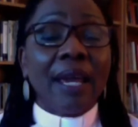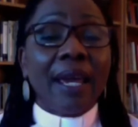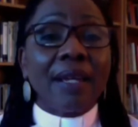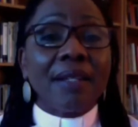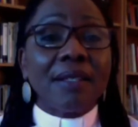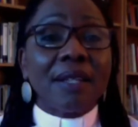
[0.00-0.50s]

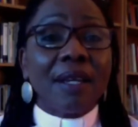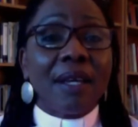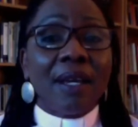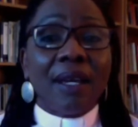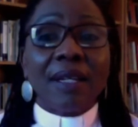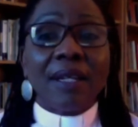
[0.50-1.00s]
And
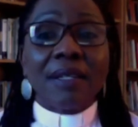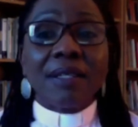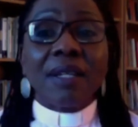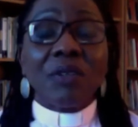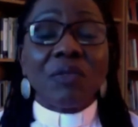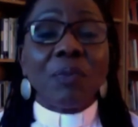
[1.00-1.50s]

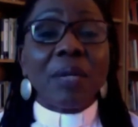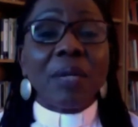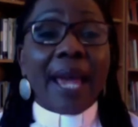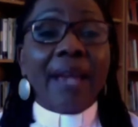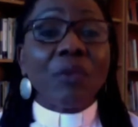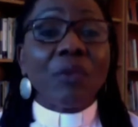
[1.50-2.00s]
instead of being
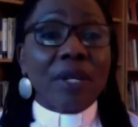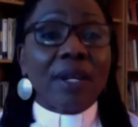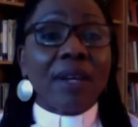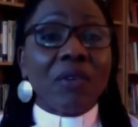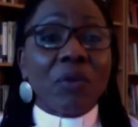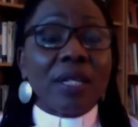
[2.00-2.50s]
angry and
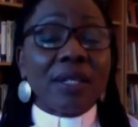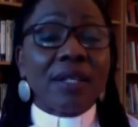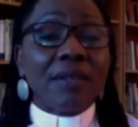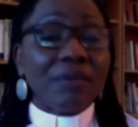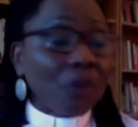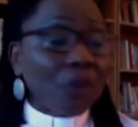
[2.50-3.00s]

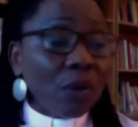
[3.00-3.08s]
aggressive,